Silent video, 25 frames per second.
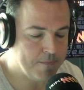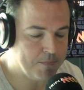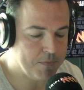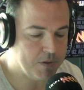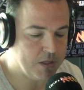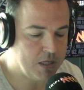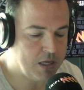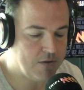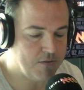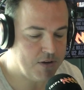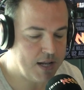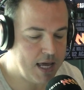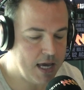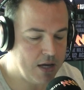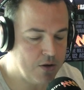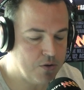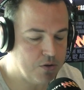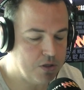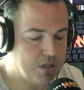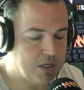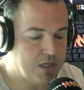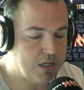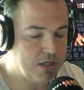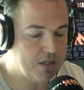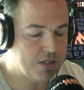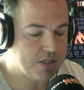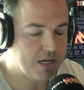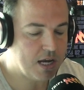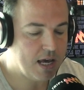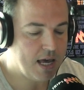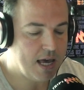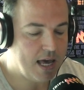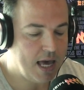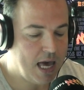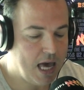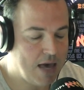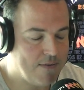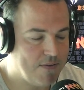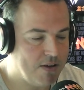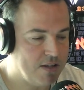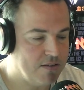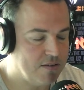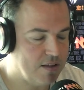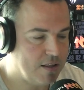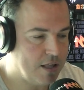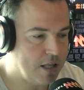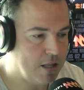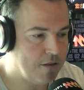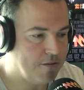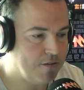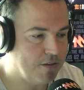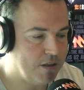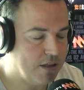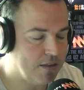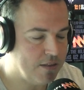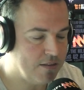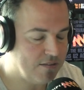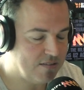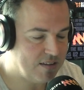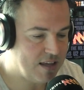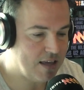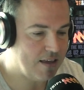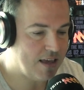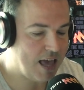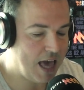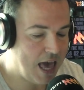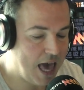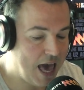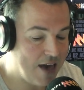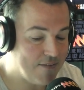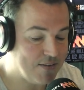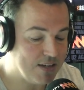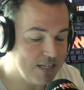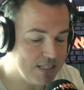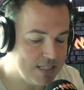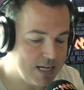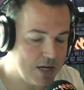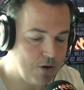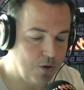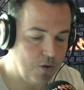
given how good he is. Having said